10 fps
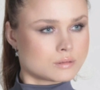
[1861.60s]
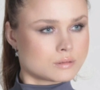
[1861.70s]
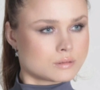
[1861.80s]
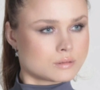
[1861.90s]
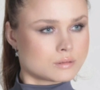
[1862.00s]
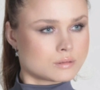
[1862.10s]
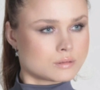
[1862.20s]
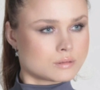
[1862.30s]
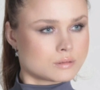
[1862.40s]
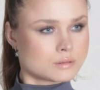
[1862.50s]

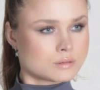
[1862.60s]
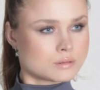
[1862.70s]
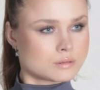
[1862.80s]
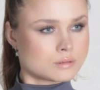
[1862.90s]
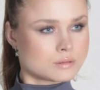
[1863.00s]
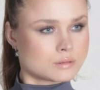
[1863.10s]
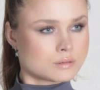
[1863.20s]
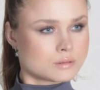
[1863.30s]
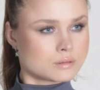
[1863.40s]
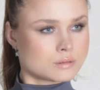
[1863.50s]

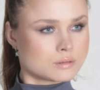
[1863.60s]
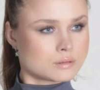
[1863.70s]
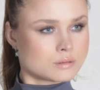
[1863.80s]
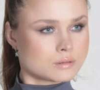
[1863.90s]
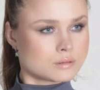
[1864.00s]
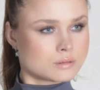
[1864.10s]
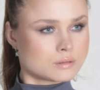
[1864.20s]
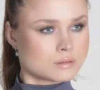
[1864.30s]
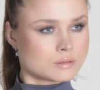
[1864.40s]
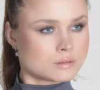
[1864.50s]

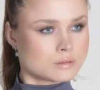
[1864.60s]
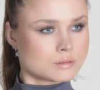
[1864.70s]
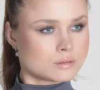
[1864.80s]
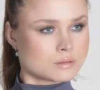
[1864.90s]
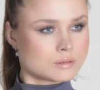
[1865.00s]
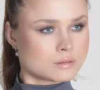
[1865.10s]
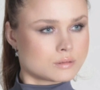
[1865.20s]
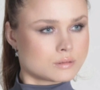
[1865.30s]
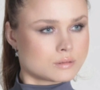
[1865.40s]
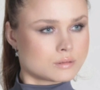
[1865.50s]

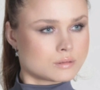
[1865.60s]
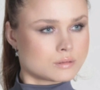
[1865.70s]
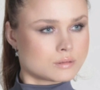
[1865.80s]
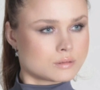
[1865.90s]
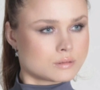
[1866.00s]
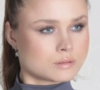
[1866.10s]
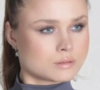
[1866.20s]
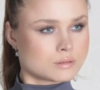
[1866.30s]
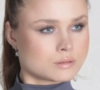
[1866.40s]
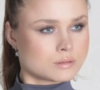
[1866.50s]

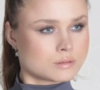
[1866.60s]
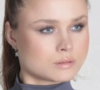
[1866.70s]
[no speech]